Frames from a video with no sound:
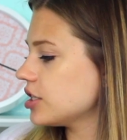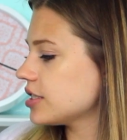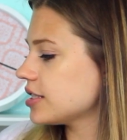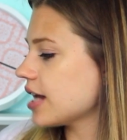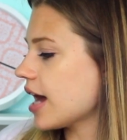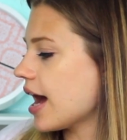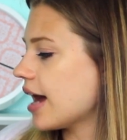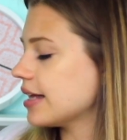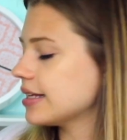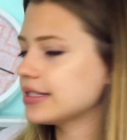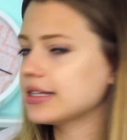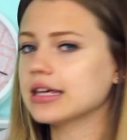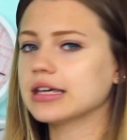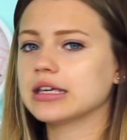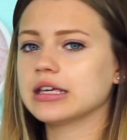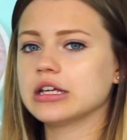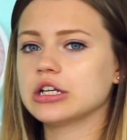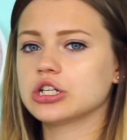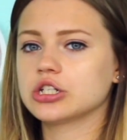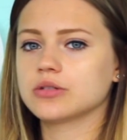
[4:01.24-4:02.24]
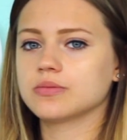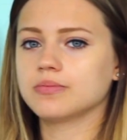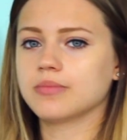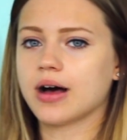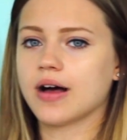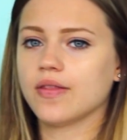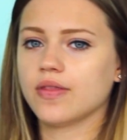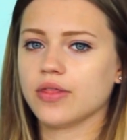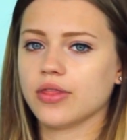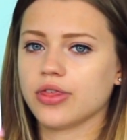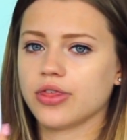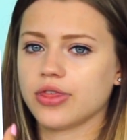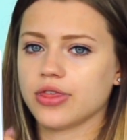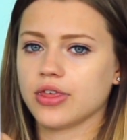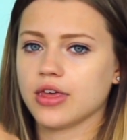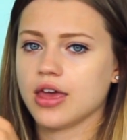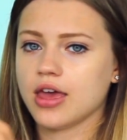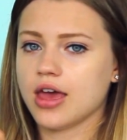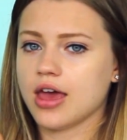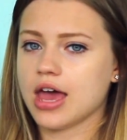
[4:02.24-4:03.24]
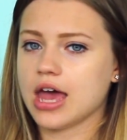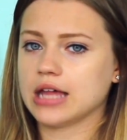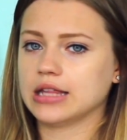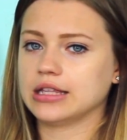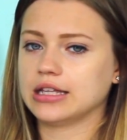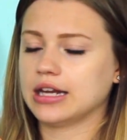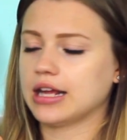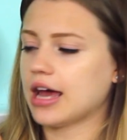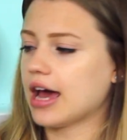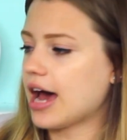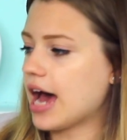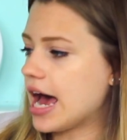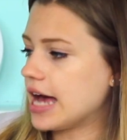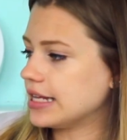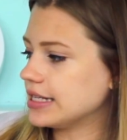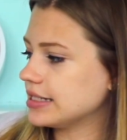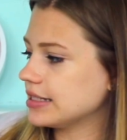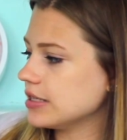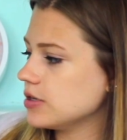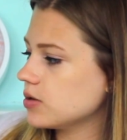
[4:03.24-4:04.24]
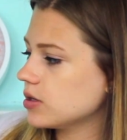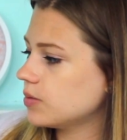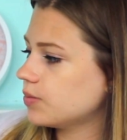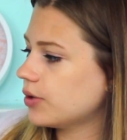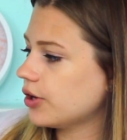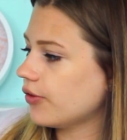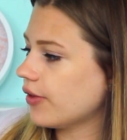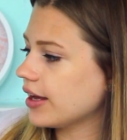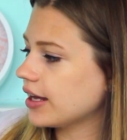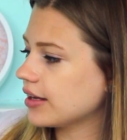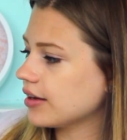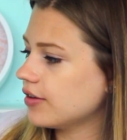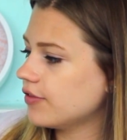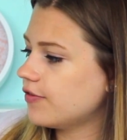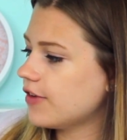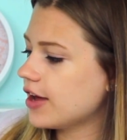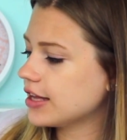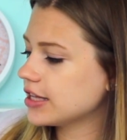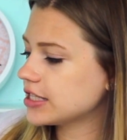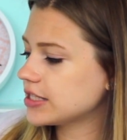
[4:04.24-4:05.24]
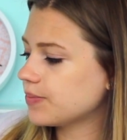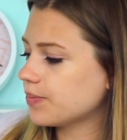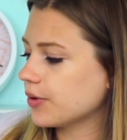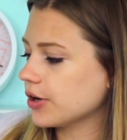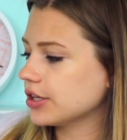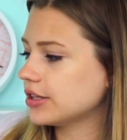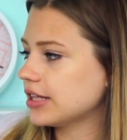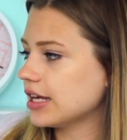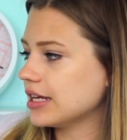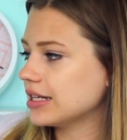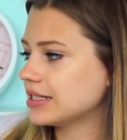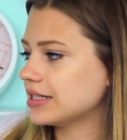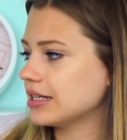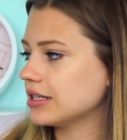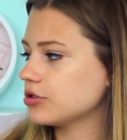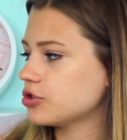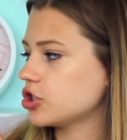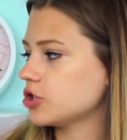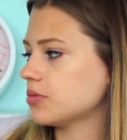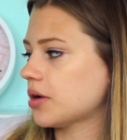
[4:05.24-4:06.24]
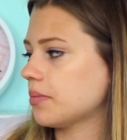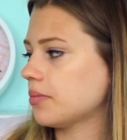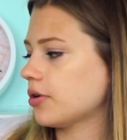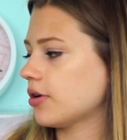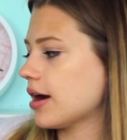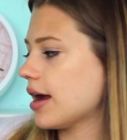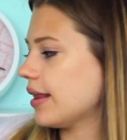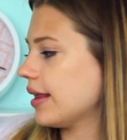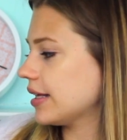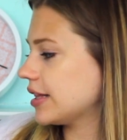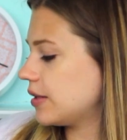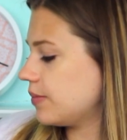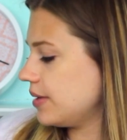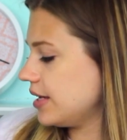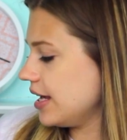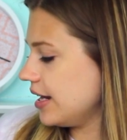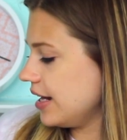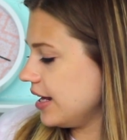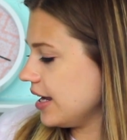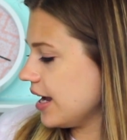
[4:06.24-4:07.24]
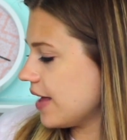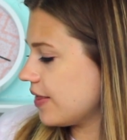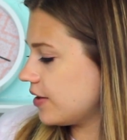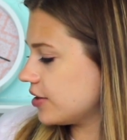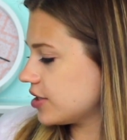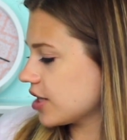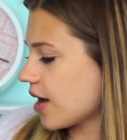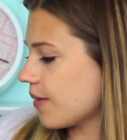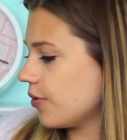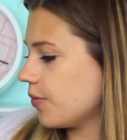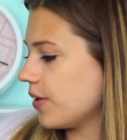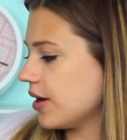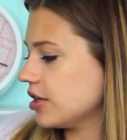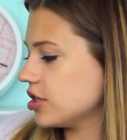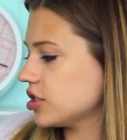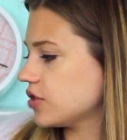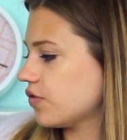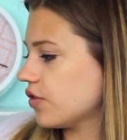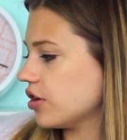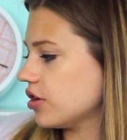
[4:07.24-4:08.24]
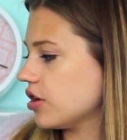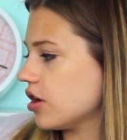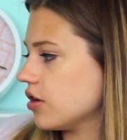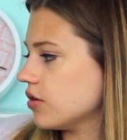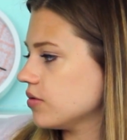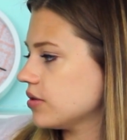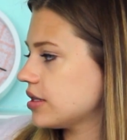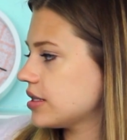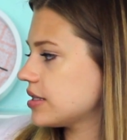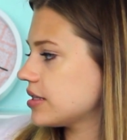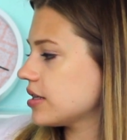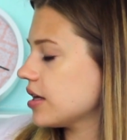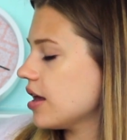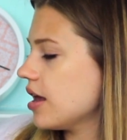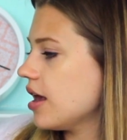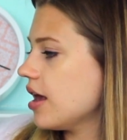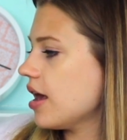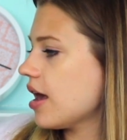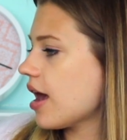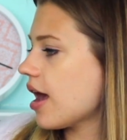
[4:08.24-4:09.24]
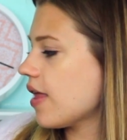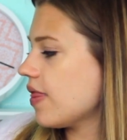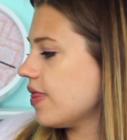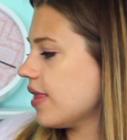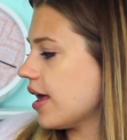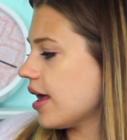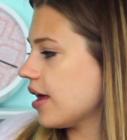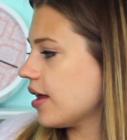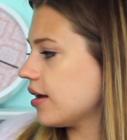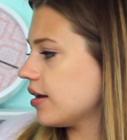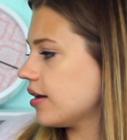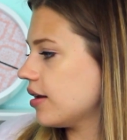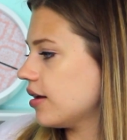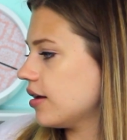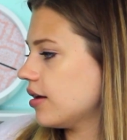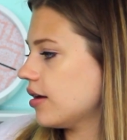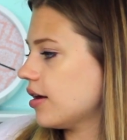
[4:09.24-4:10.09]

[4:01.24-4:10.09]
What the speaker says: just has like each month, and then it has, you can put like events, birthdays, things to remember at like the beginning, and there's a couple pages for notes, and then